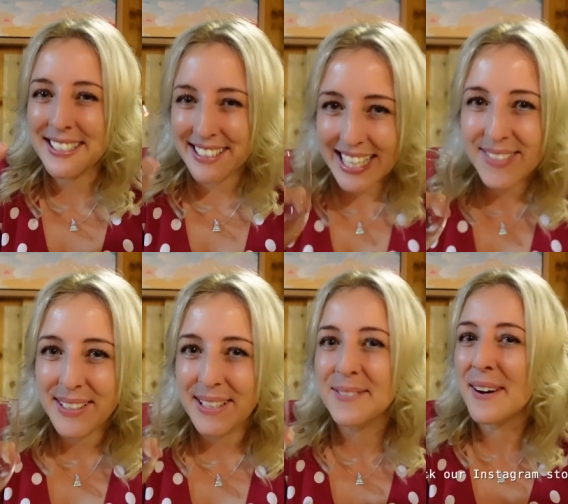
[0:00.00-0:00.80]
till the next
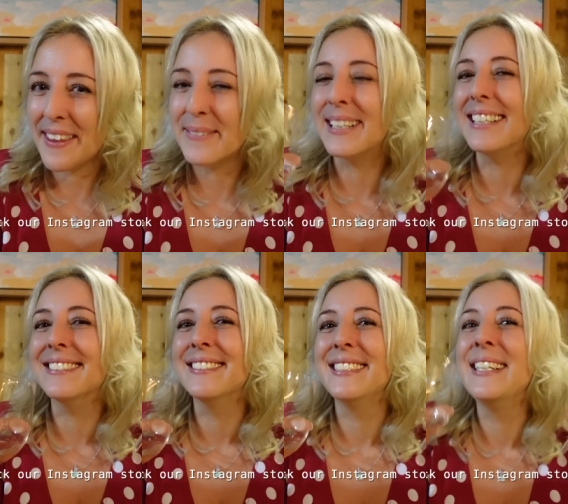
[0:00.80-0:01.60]
video to find that one out.
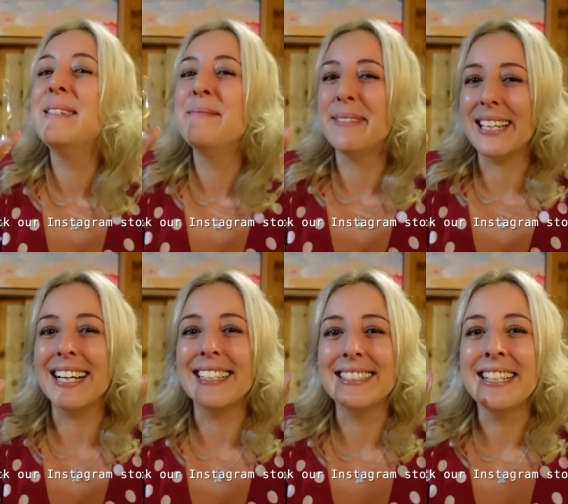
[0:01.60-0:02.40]
But
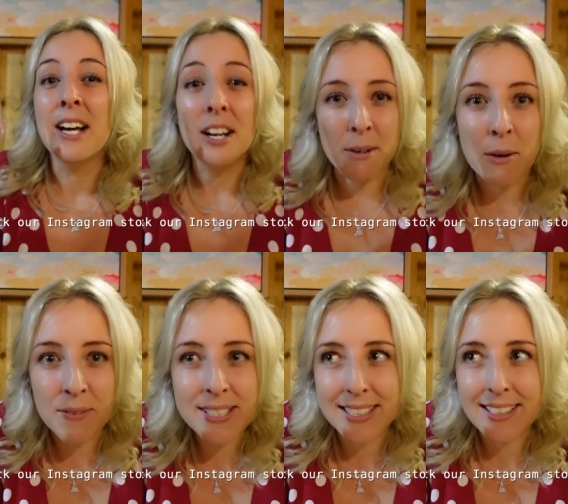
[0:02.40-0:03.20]
yeah,
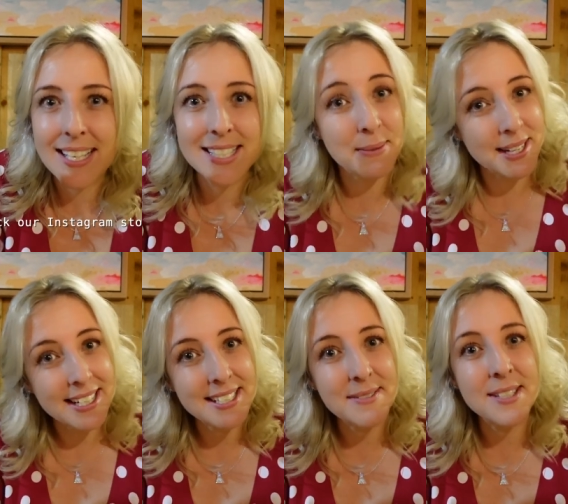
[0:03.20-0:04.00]
obviously the tests were
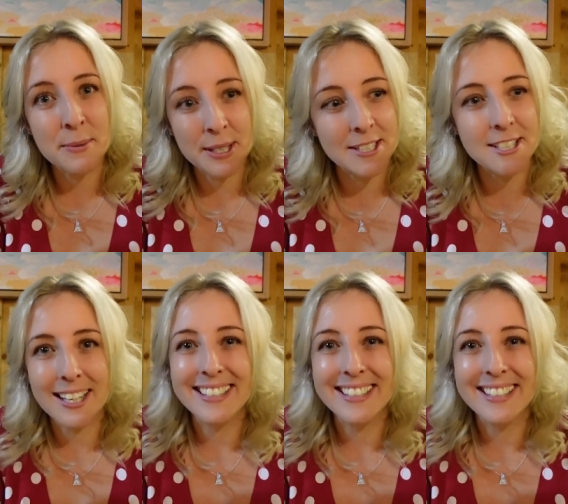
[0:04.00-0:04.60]
negative, so we're good to